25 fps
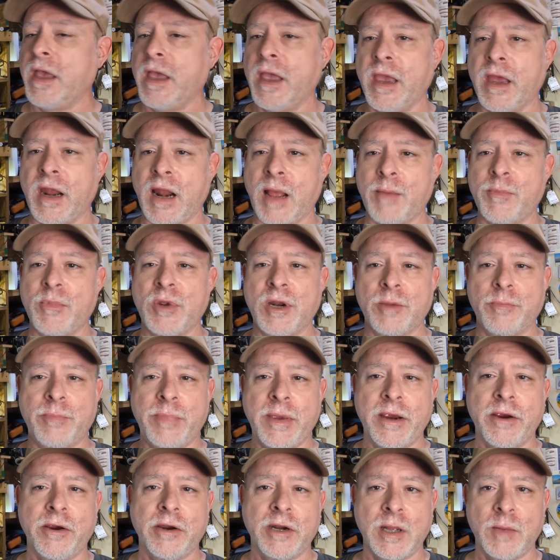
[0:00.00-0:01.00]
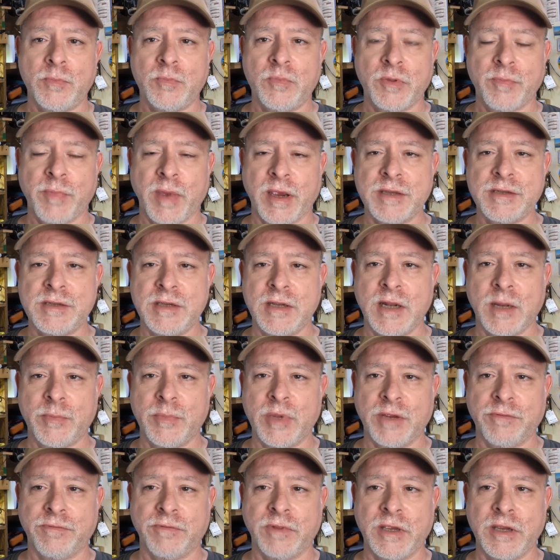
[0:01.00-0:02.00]
And I'm going to pair it up with my
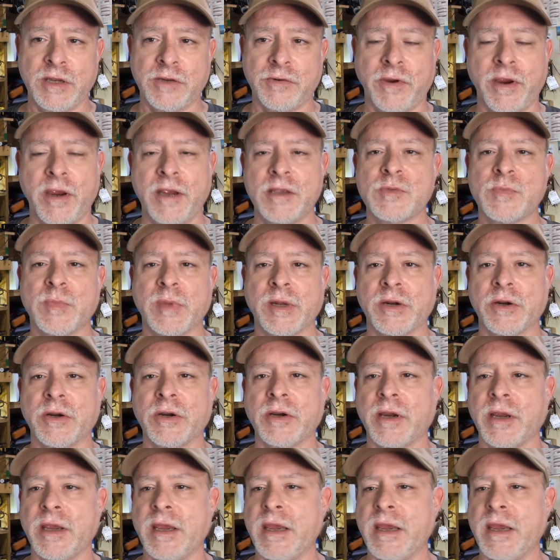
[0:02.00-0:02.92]
CW Flea transmitter